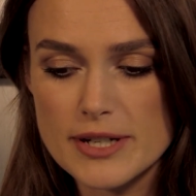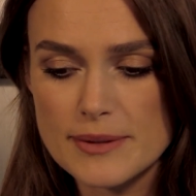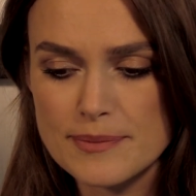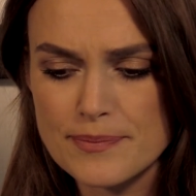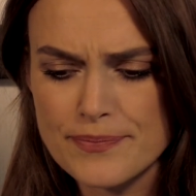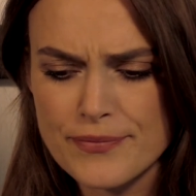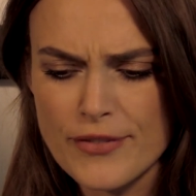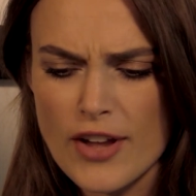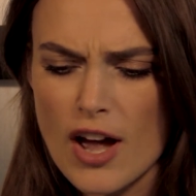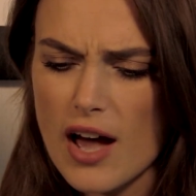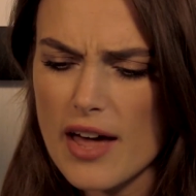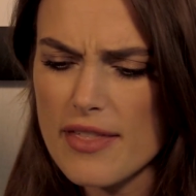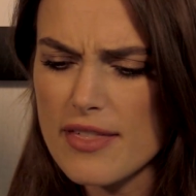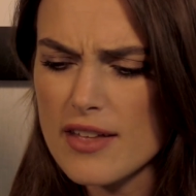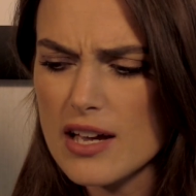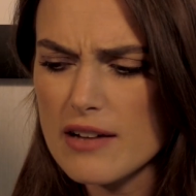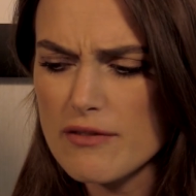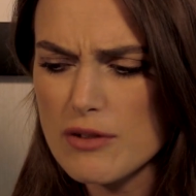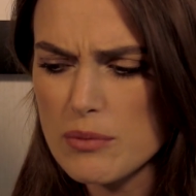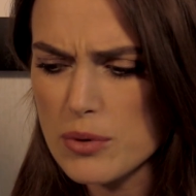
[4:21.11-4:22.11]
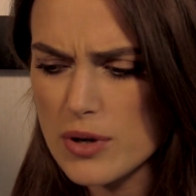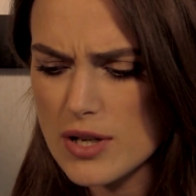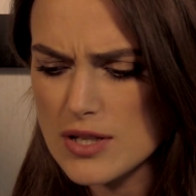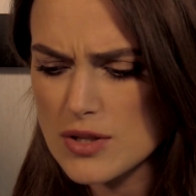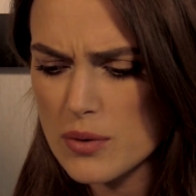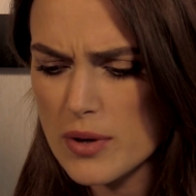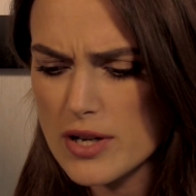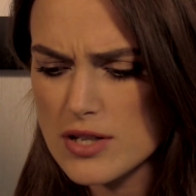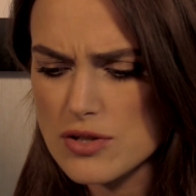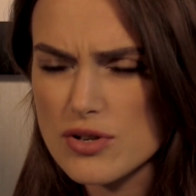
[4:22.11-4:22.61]
And I think
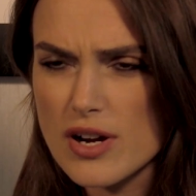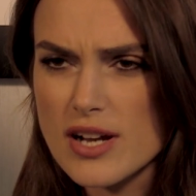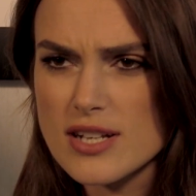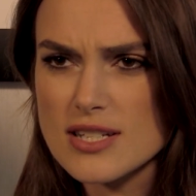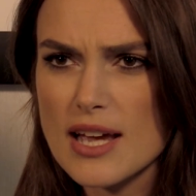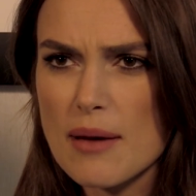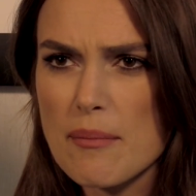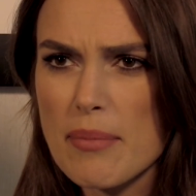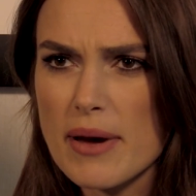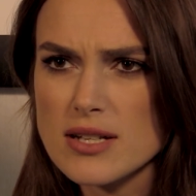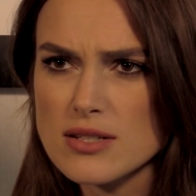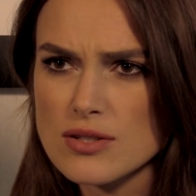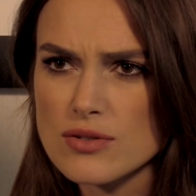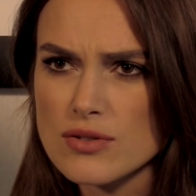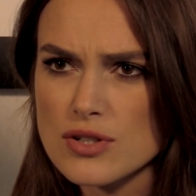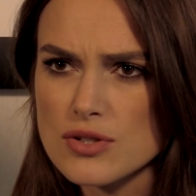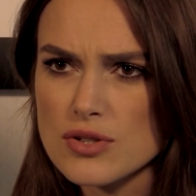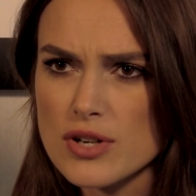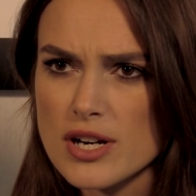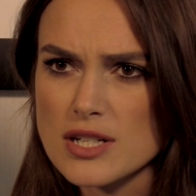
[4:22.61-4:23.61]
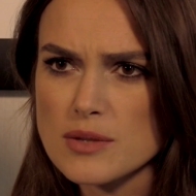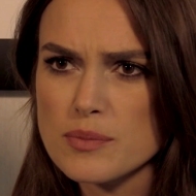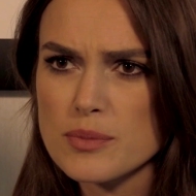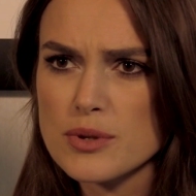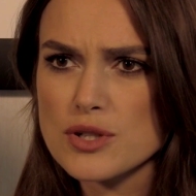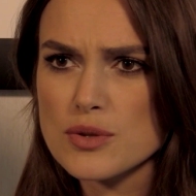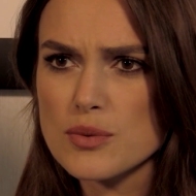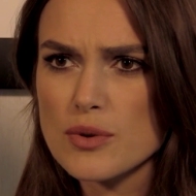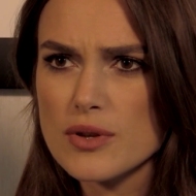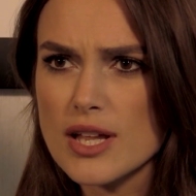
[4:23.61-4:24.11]
everybody's always trying to get better and trying to
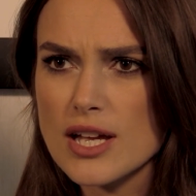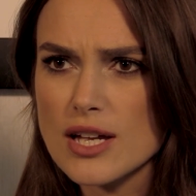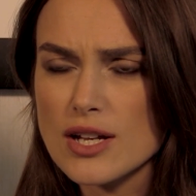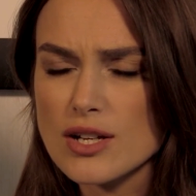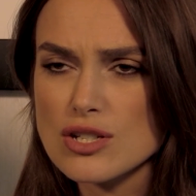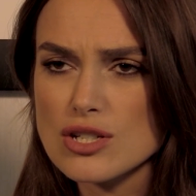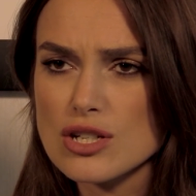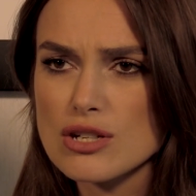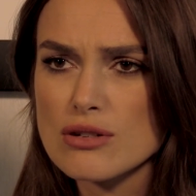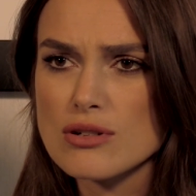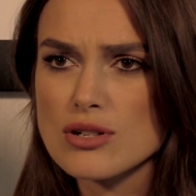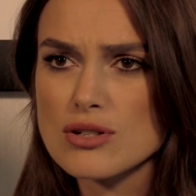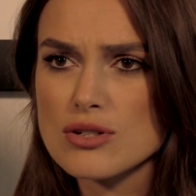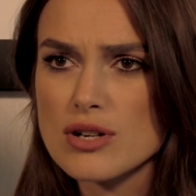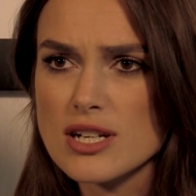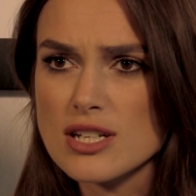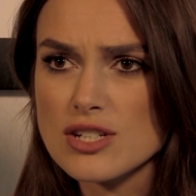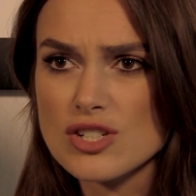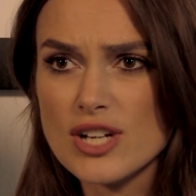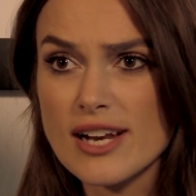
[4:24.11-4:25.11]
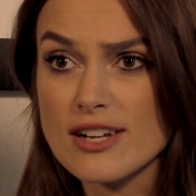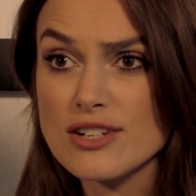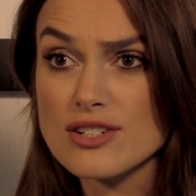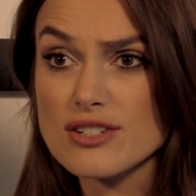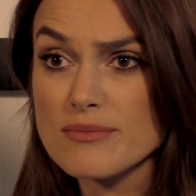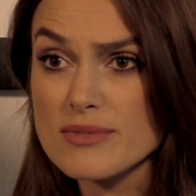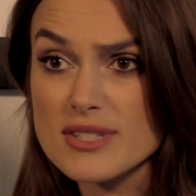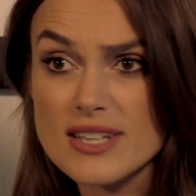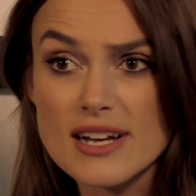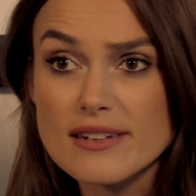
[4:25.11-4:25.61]
push what they can do and trying to
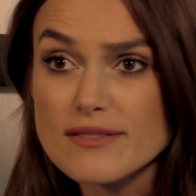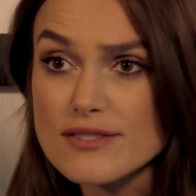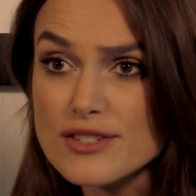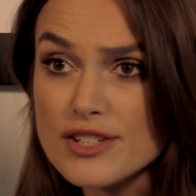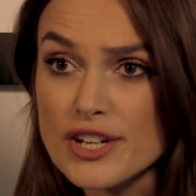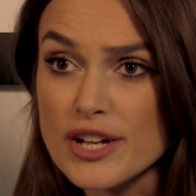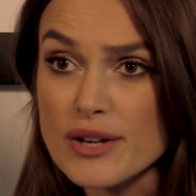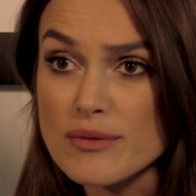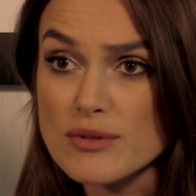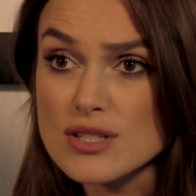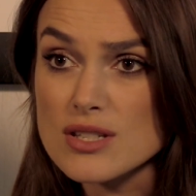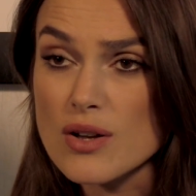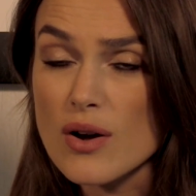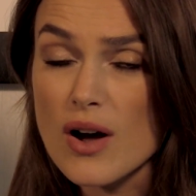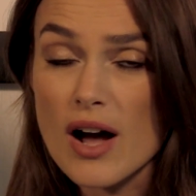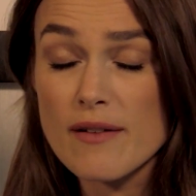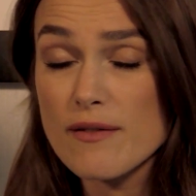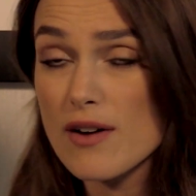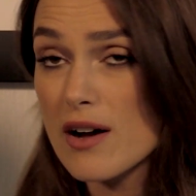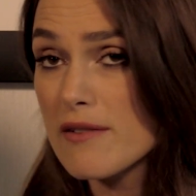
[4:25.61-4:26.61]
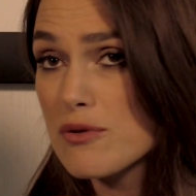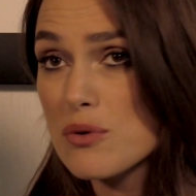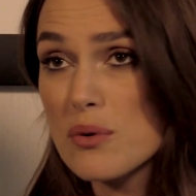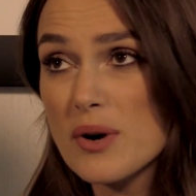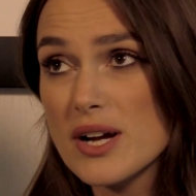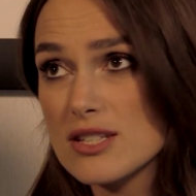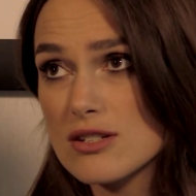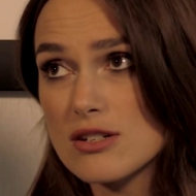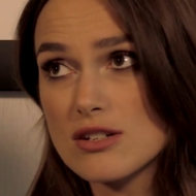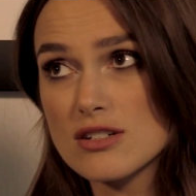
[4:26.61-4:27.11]
challenge themselves, you know. And so I've, I've
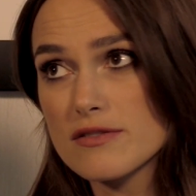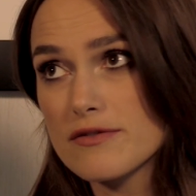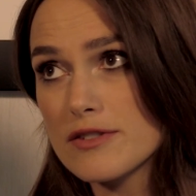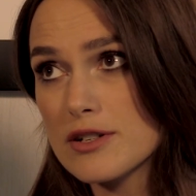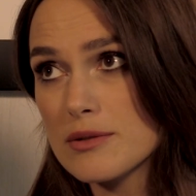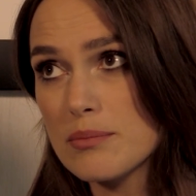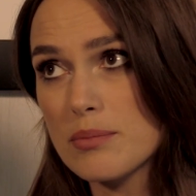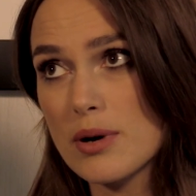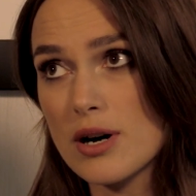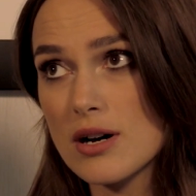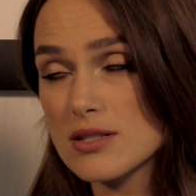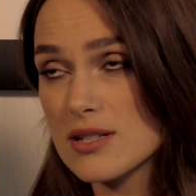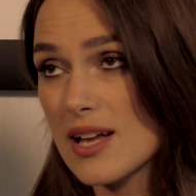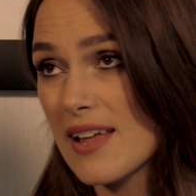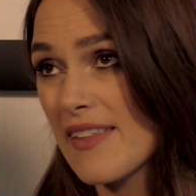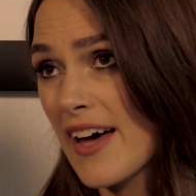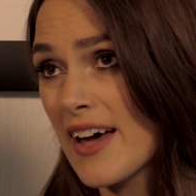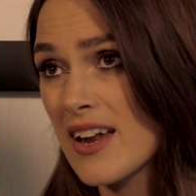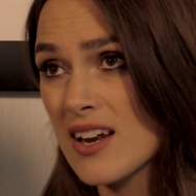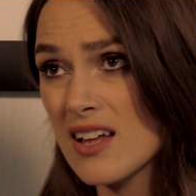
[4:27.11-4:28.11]
always looked for parts like that.